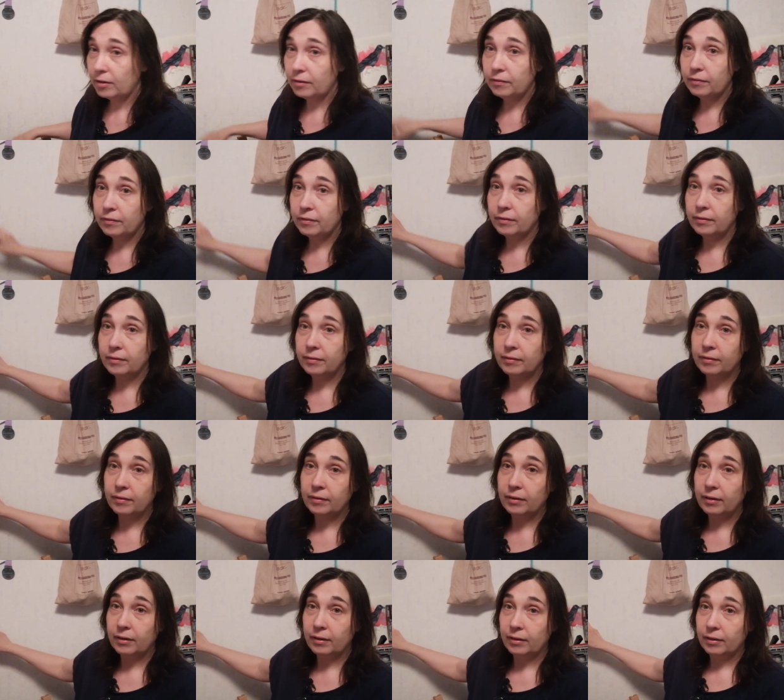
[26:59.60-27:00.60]
of.
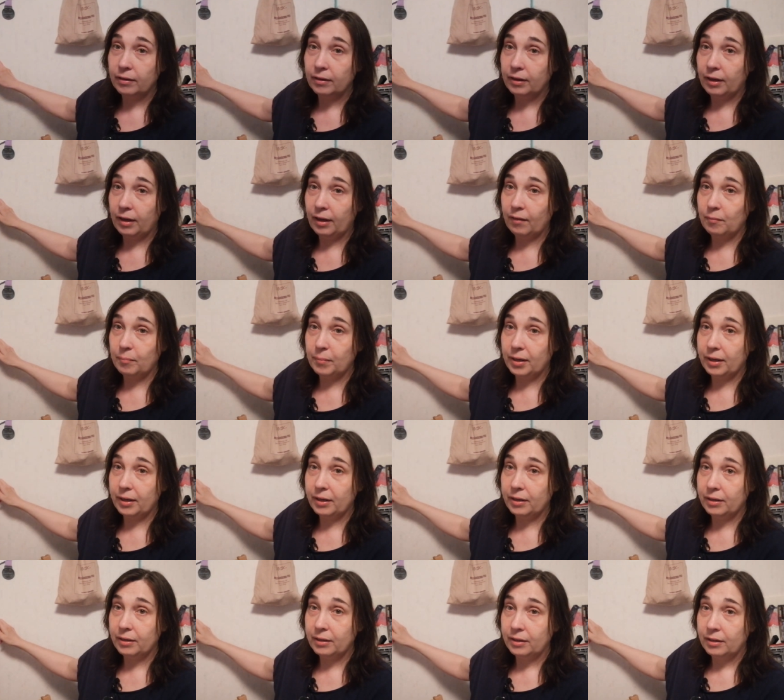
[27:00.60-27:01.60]
I have my